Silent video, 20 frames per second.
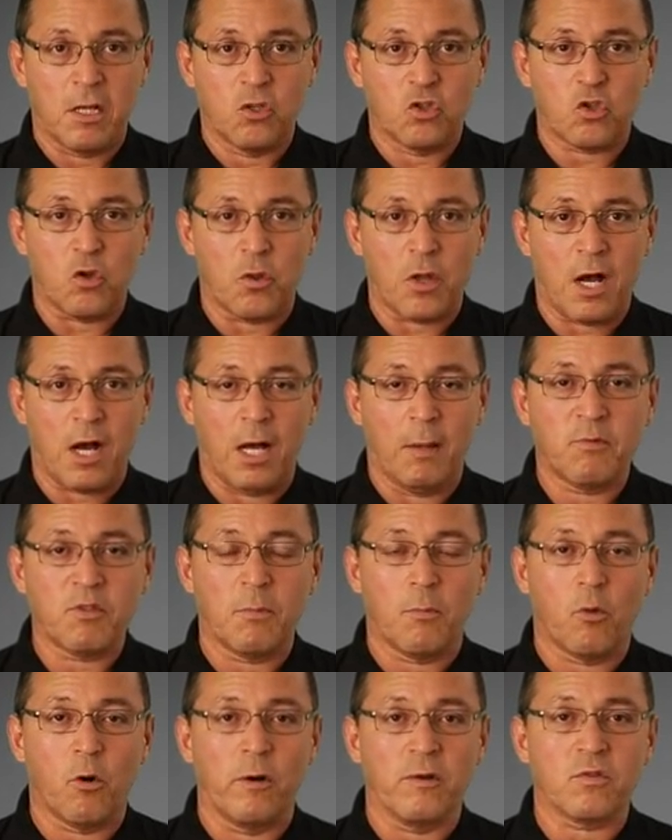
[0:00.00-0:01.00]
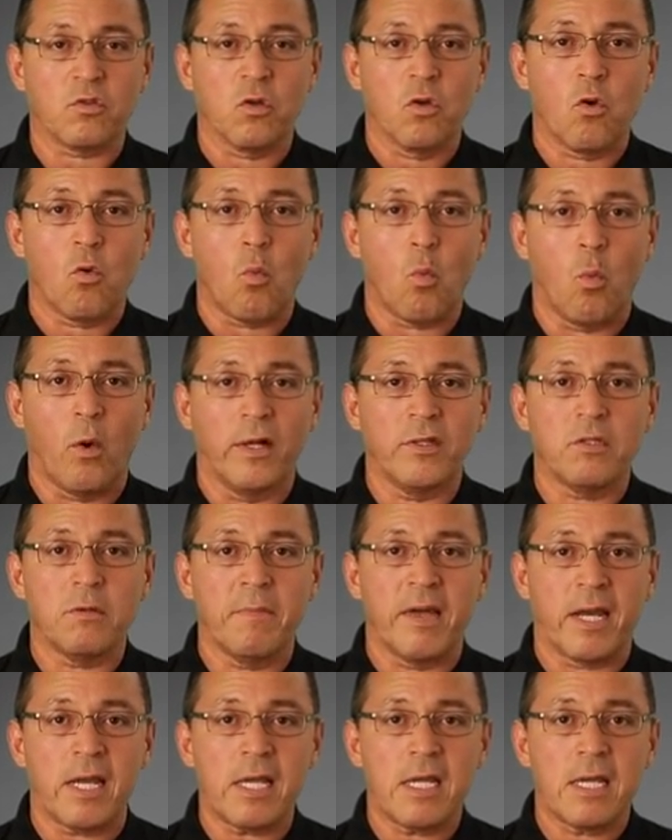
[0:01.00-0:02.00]
So the hub supports
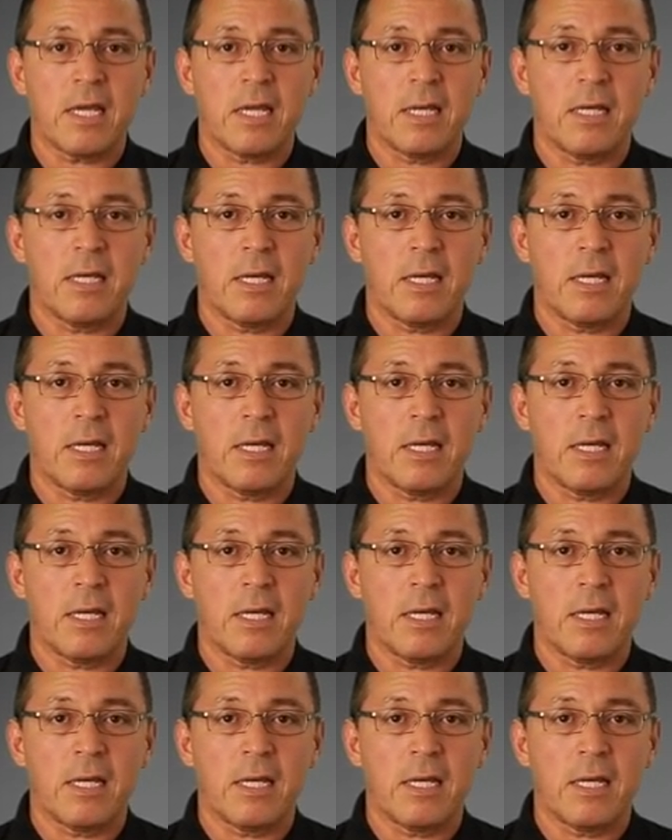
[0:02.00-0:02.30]
one-to-many